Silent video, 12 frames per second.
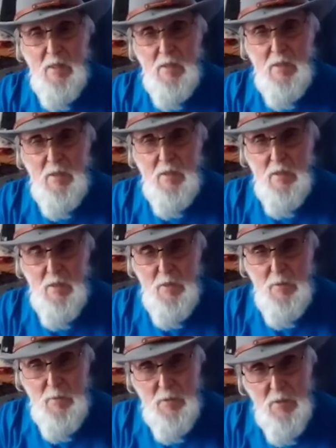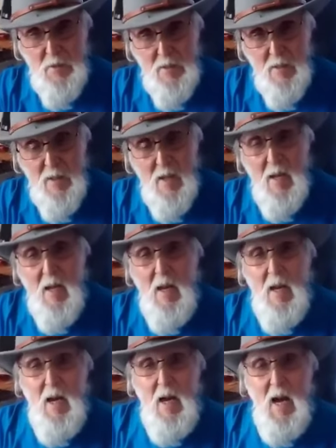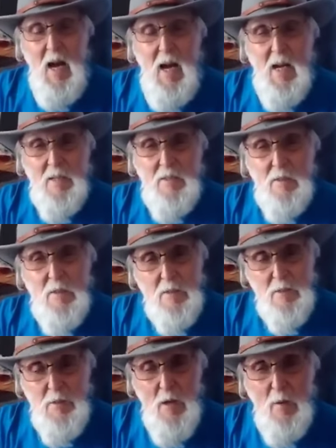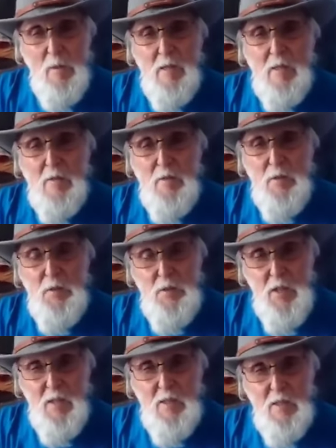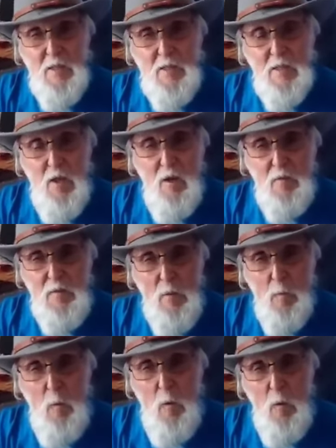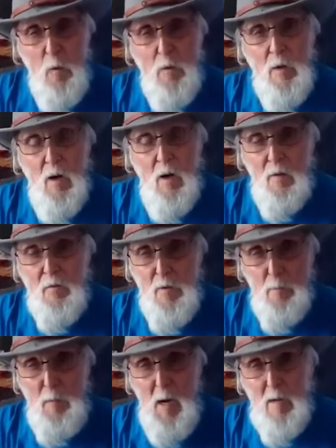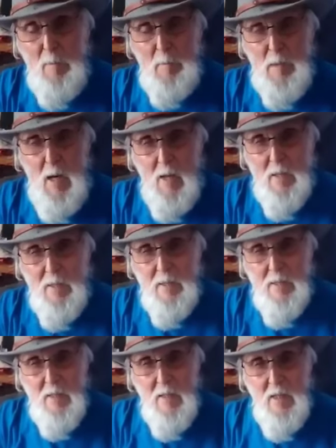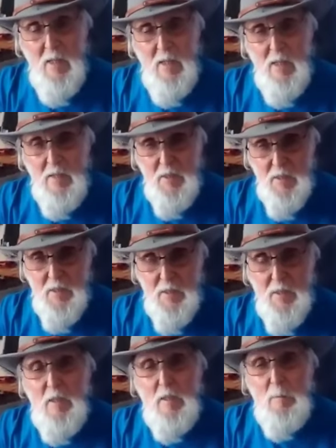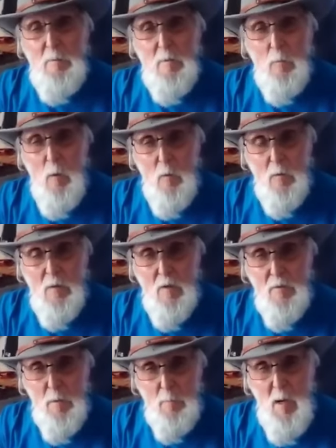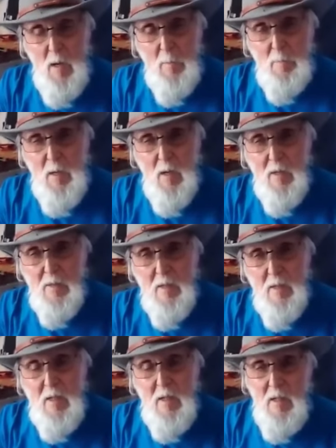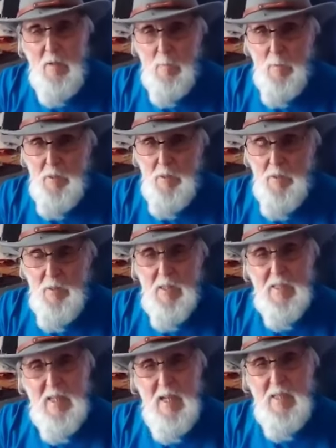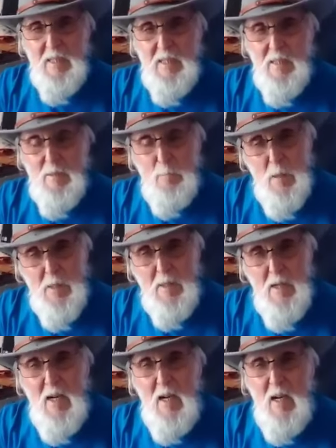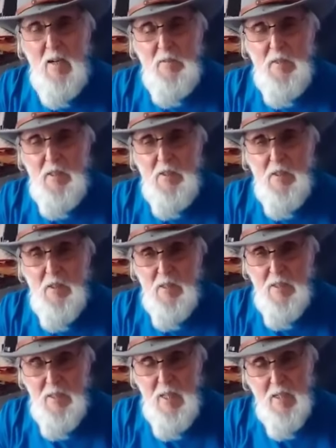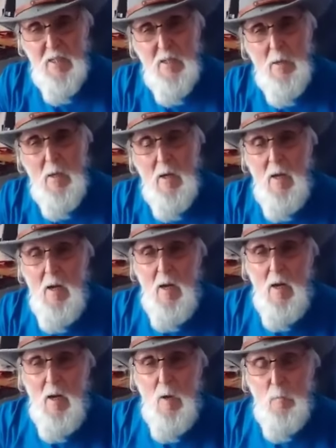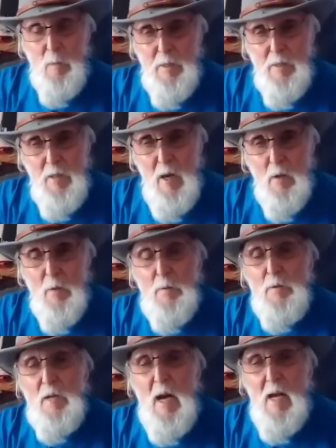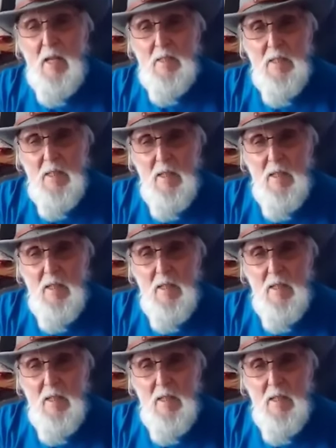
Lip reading: into solution, and knowing the thickness of the wall of the pipeline, steel wall of the pipeline, which in this case is 1.5 inches thick, and we know that